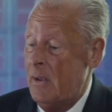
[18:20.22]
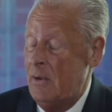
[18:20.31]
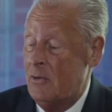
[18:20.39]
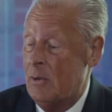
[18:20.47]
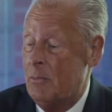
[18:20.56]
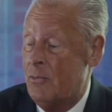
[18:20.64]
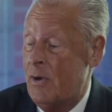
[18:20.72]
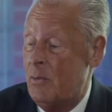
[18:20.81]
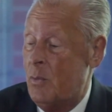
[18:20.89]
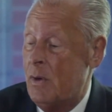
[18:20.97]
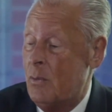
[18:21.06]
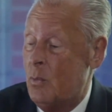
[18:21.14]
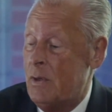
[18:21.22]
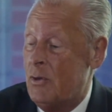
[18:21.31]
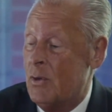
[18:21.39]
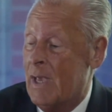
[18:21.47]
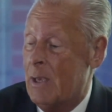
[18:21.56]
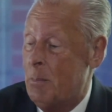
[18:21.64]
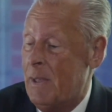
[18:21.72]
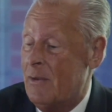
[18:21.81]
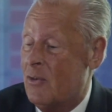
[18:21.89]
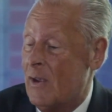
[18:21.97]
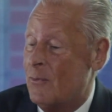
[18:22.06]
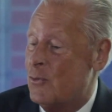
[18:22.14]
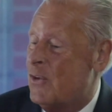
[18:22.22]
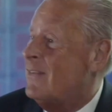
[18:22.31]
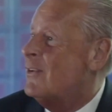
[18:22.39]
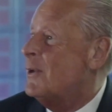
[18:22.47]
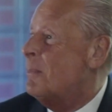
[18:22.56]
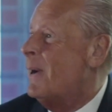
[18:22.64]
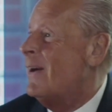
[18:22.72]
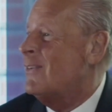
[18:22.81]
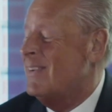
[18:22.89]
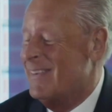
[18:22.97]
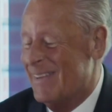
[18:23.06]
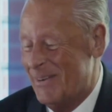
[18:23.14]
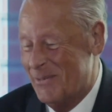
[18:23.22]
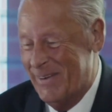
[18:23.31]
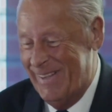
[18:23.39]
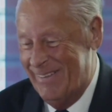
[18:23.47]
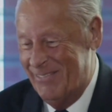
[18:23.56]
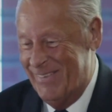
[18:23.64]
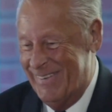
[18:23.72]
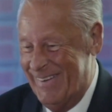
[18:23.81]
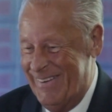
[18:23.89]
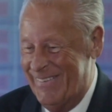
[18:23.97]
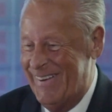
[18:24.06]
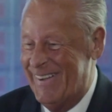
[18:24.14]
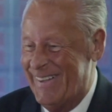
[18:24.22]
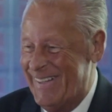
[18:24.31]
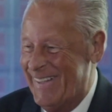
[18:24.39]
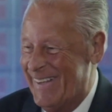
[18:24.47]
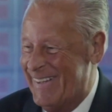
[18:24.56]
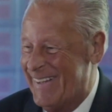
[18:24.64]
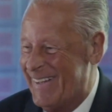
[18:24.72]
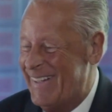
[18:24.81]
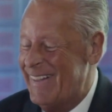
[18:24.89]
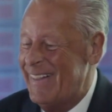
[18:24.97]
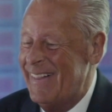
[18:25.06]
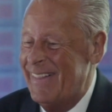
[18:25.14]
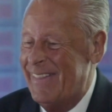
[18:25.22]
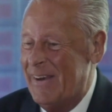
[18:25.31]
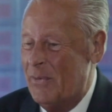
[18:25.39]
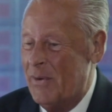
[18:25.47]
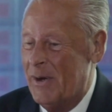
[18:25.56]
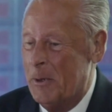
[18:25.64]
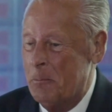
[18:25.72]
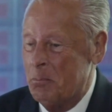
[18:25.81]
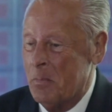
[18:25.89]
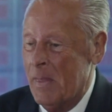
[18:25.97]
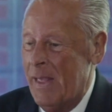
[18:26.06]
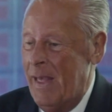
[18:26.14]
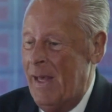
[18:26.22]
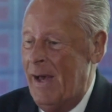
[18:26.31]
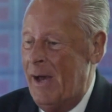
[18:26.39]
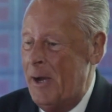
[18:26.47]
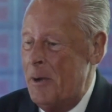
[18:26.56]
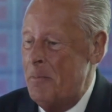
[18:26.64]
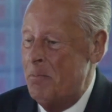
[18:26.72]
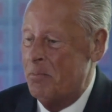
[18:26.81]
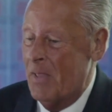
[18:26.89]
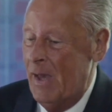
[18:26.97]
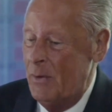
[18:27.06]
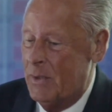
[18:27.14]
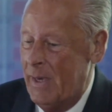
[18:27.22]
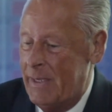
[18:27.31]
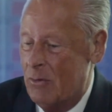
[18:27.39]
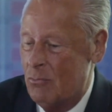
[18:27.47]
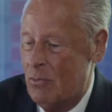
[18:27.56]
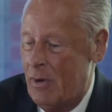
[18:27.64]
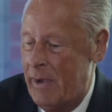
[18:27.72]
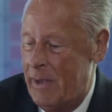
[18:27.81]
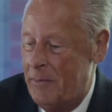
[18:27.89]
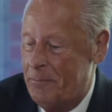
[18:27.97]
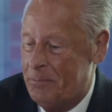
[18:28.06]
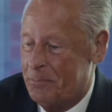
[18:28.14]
So I'm afraid we do get a bit self-centered about it, don't we? But anyway, there we are. Okay, Ryan.